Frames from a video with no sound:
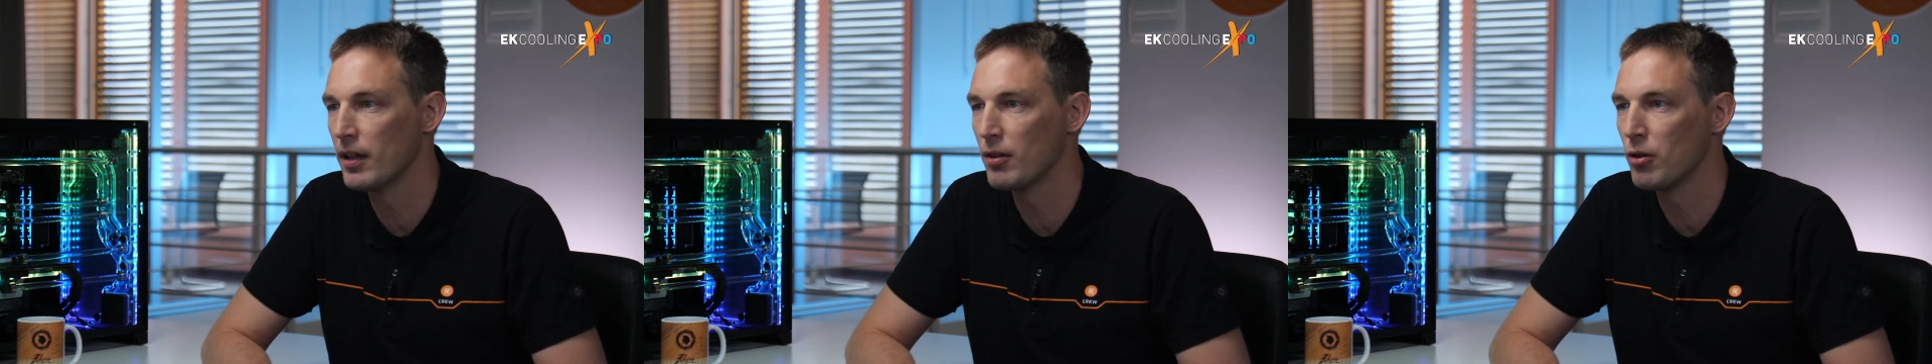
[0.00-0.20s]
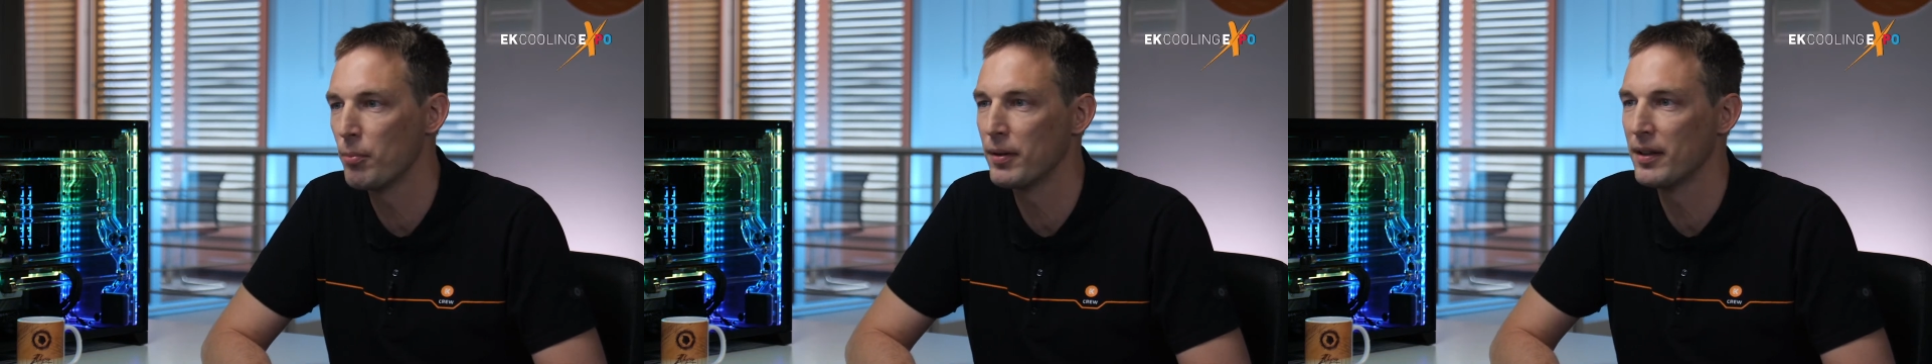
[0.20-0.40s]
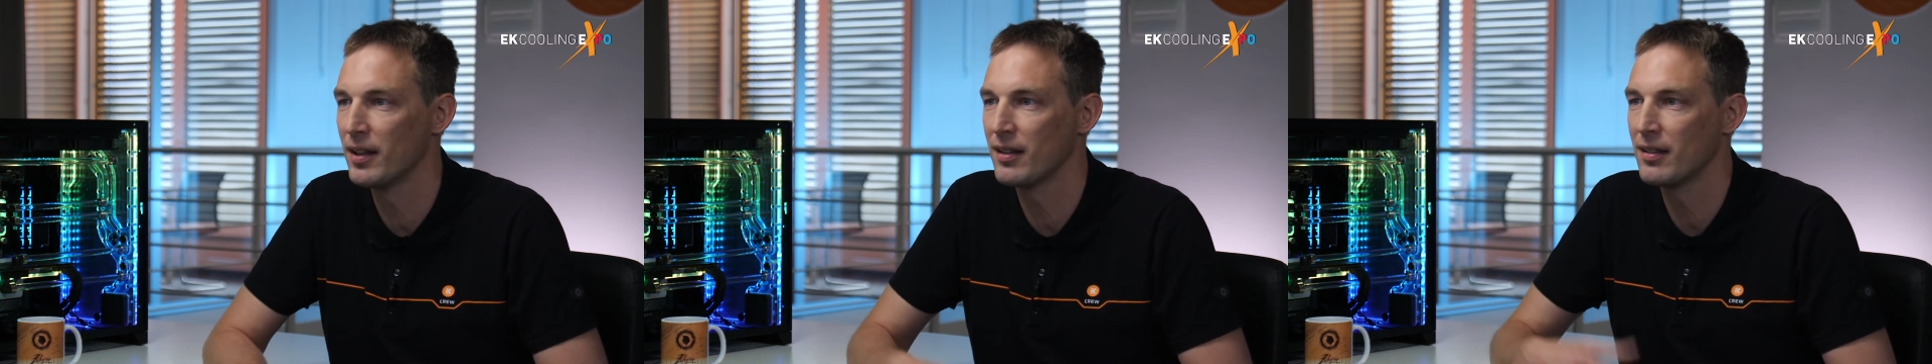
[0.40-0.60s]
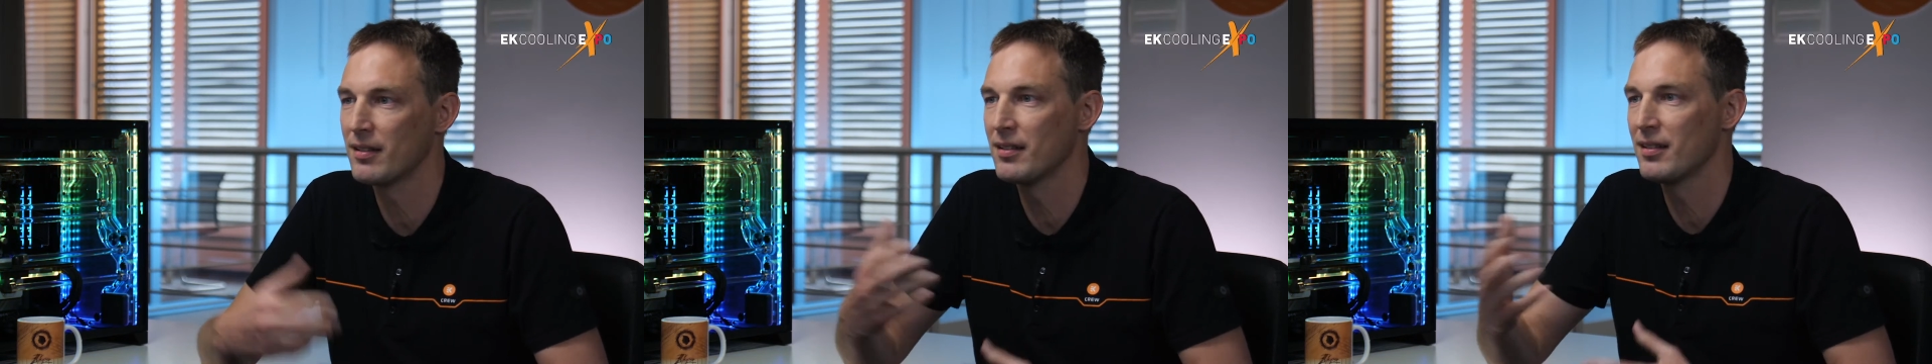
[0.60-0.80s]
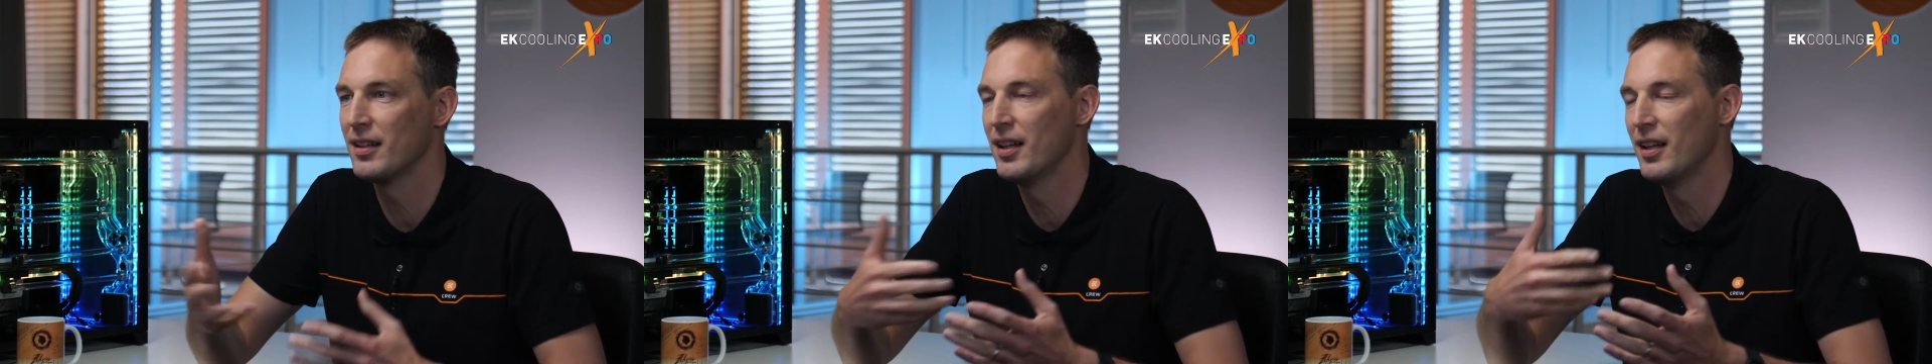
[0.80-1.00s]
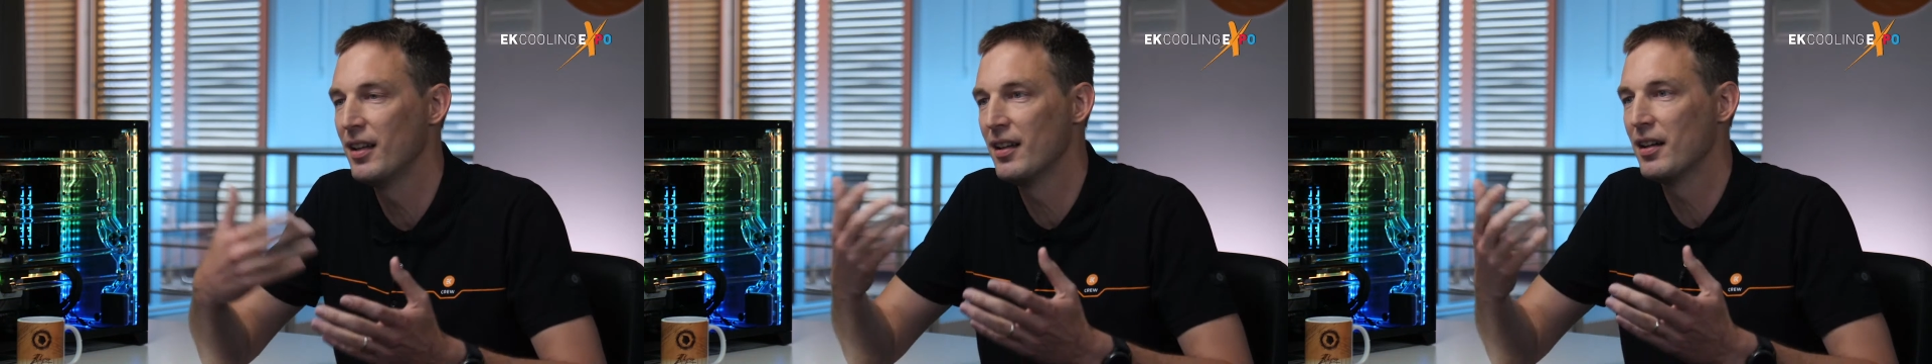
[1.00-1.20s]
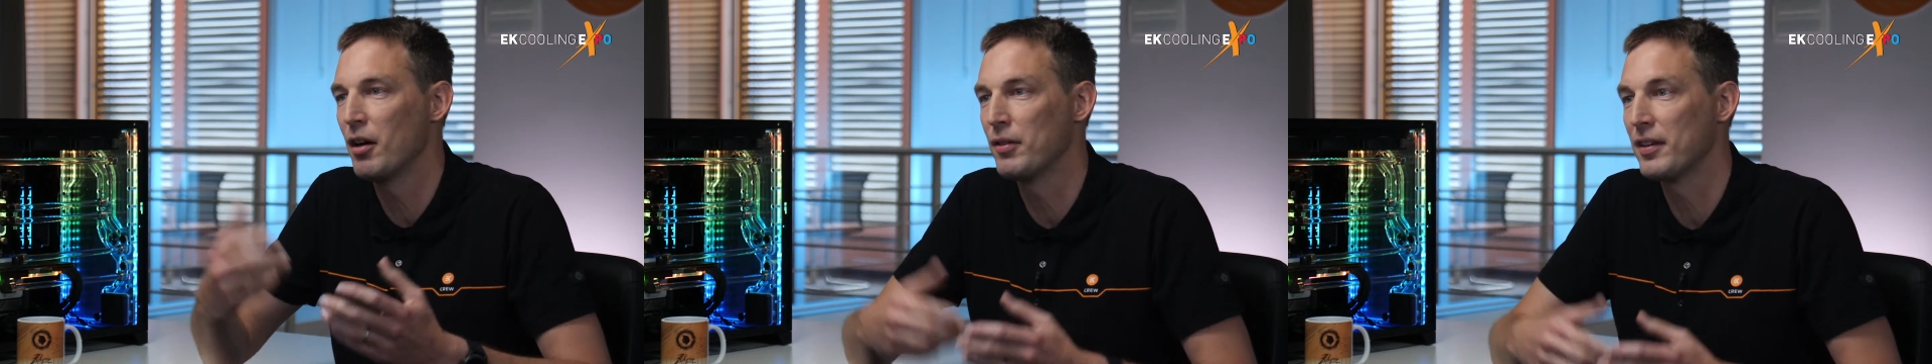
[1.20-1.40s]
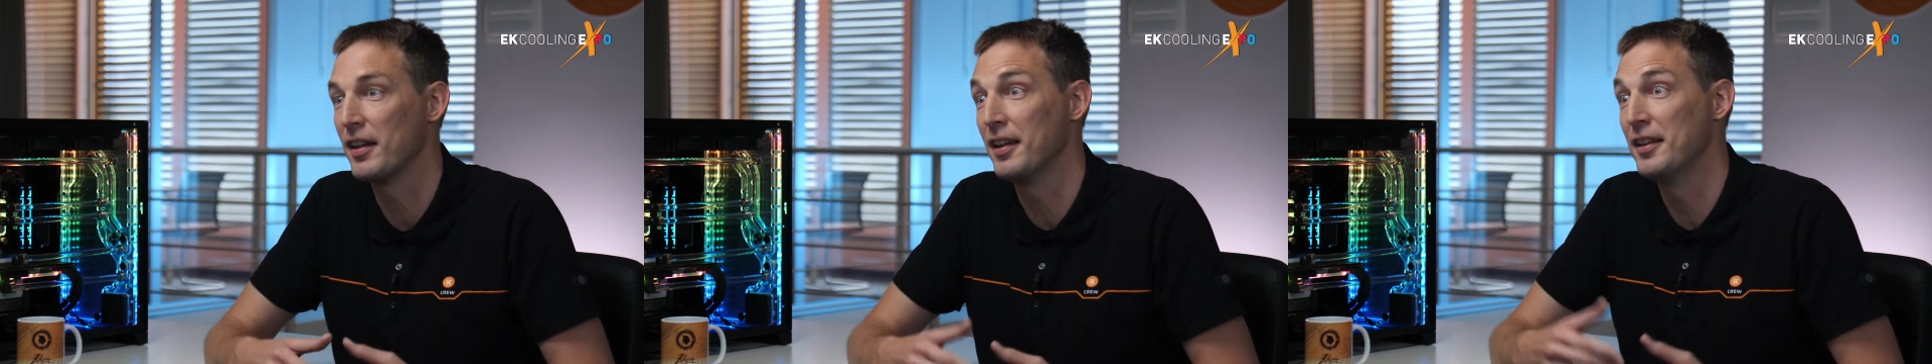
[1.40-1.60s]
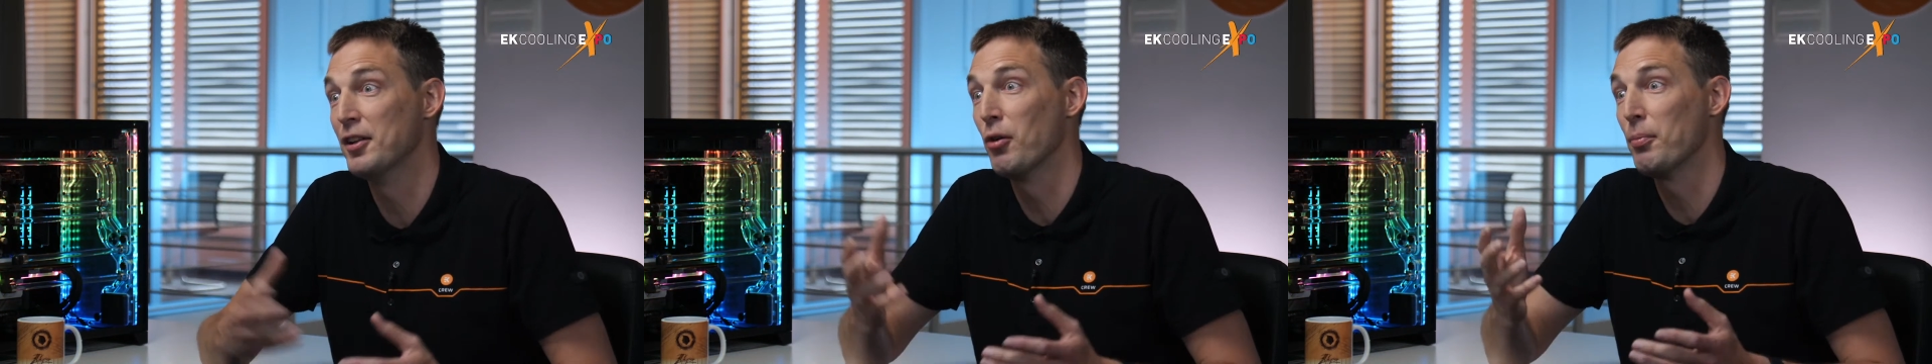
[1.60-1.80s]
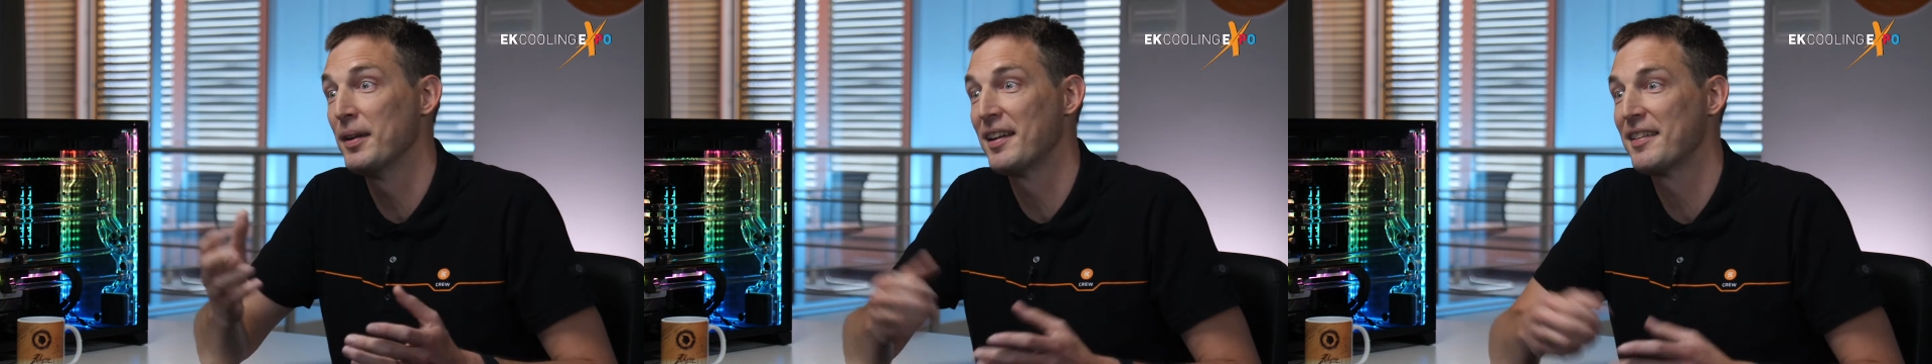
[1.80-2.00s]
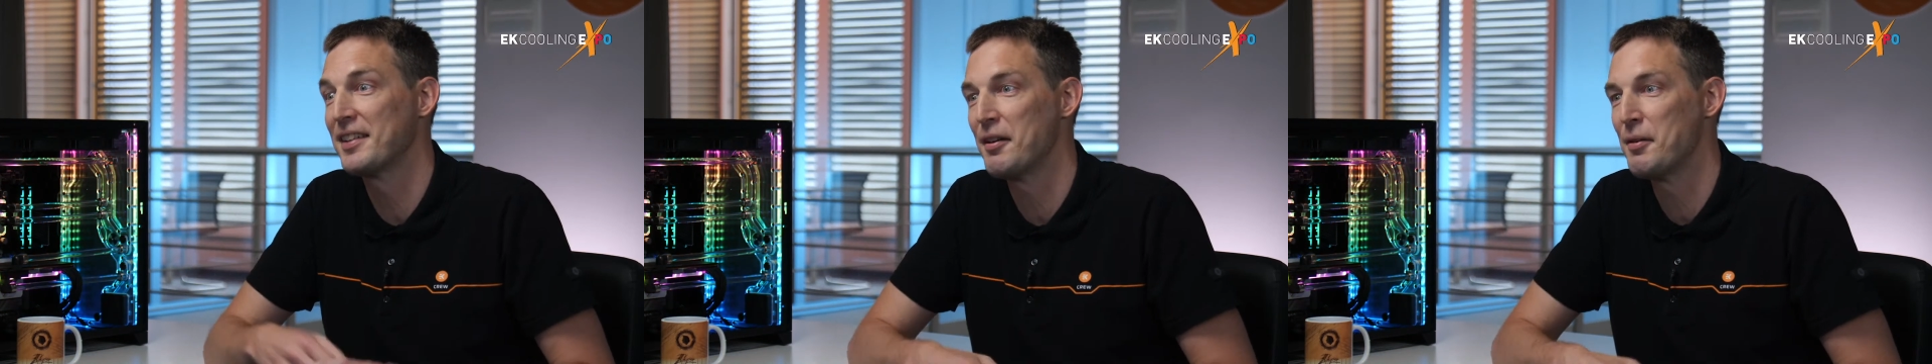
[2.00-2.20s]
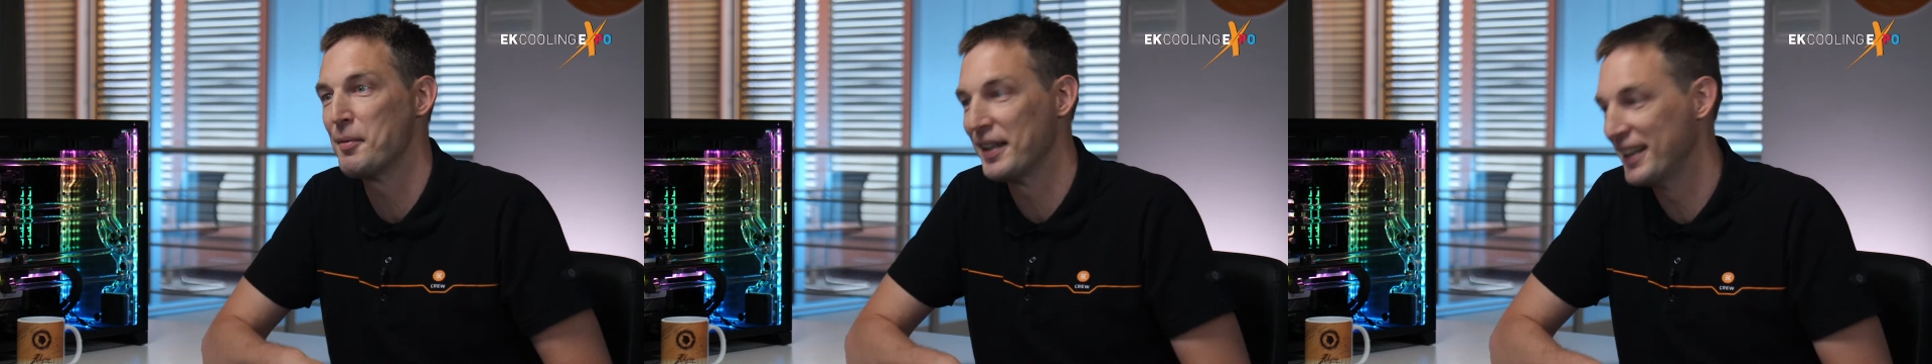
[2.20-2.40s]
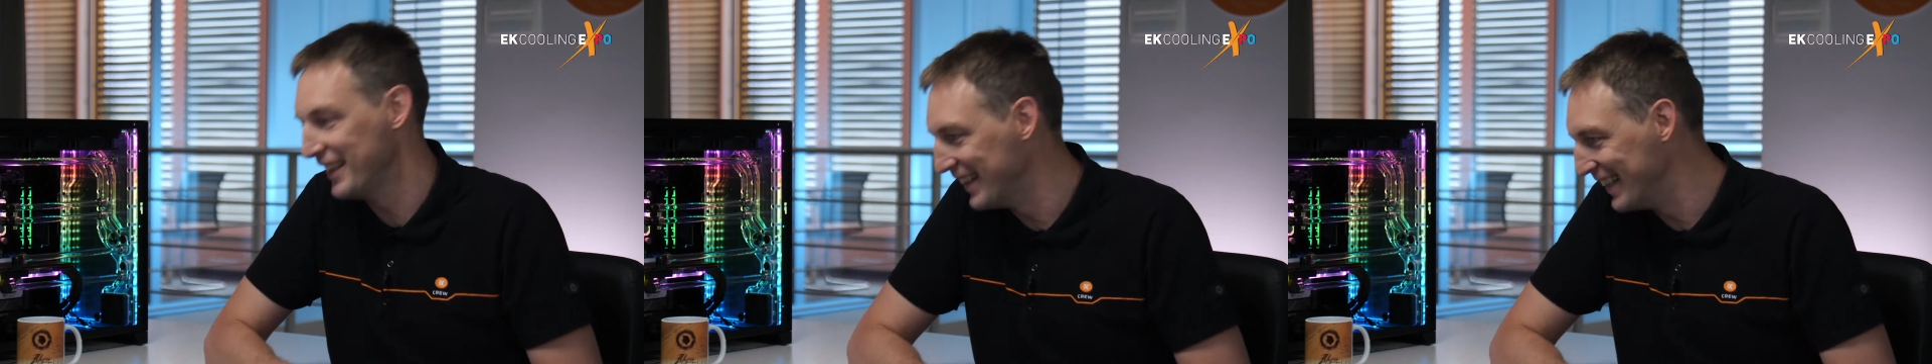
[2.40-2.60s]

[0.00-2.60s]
I would say in the opening ceremony.